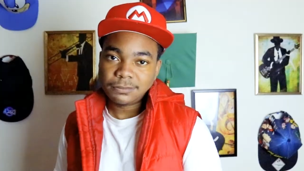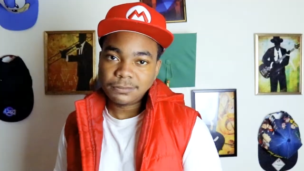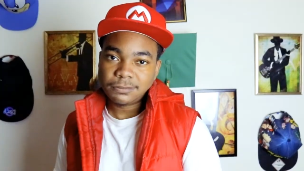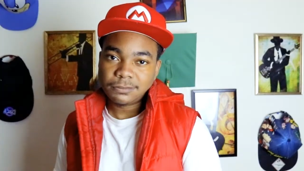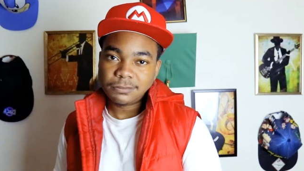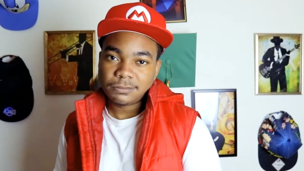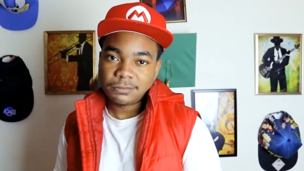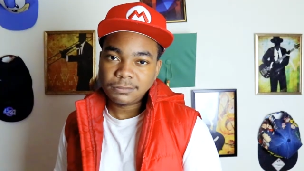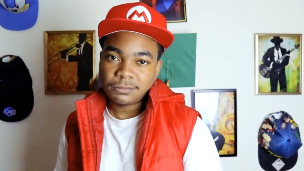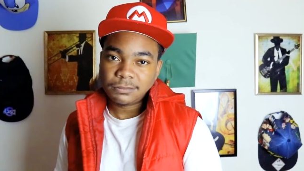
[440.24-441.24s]

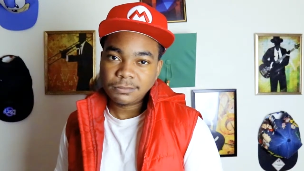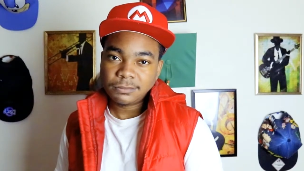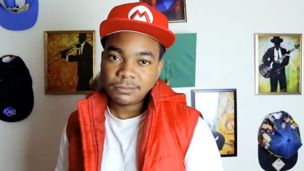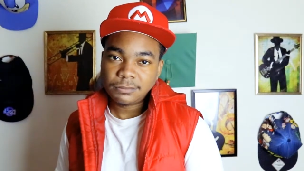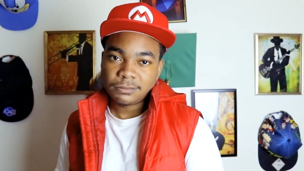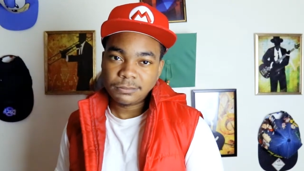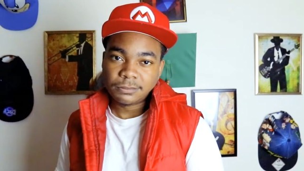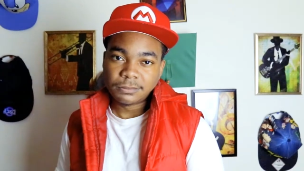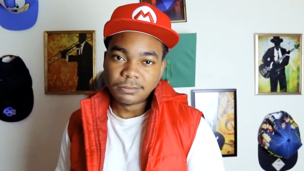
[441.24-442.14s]
Nothing is said.